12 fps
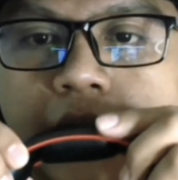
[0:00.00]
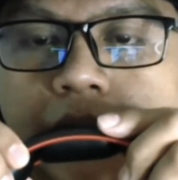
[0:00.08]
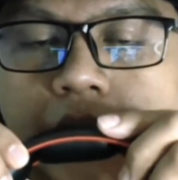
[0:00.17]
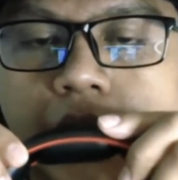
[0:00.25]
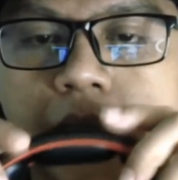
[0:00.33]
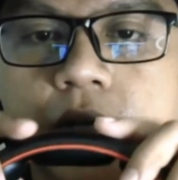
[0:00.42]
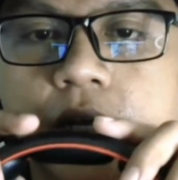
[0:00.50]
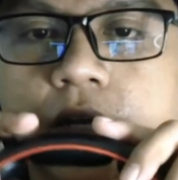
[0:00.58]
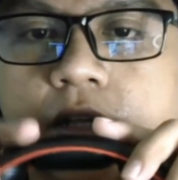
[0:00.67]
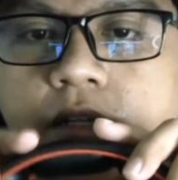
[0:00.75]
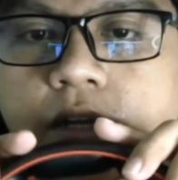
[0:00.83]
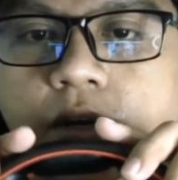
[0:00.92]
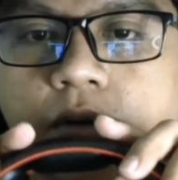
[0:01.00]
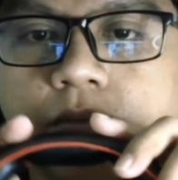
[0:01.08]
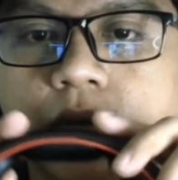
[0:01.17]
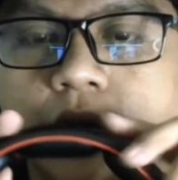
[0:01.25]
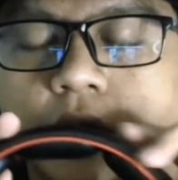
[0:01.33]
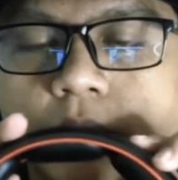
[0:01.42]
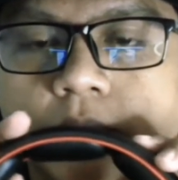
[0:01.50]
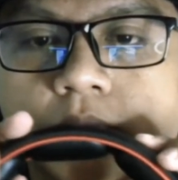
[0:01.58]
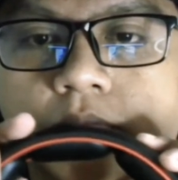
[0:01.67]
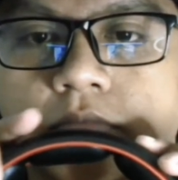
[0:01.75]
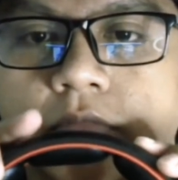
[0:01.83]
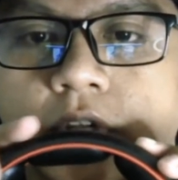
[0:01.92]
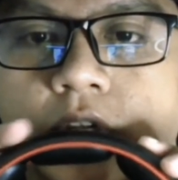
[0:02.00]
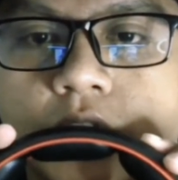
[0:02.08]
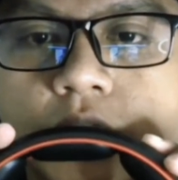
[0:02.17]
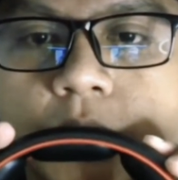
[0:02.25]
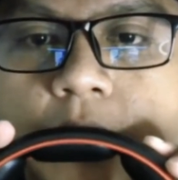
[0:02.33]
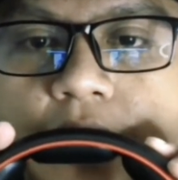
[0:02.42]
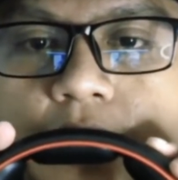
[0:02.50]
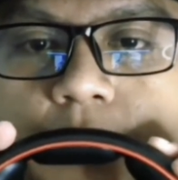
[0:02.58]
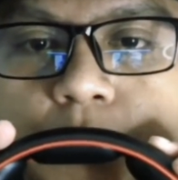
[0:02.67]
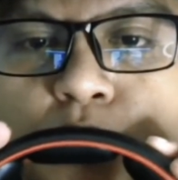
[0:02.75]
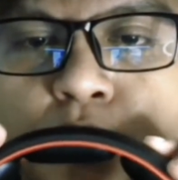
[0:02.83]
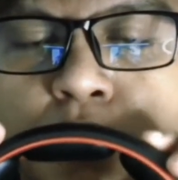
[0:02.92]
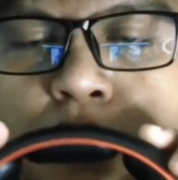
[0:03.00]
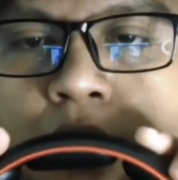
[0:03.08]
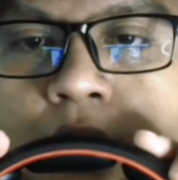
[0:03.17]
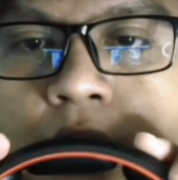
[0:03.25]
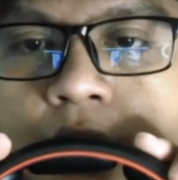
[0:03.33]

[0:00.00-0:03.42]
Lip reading: Probably, to make it more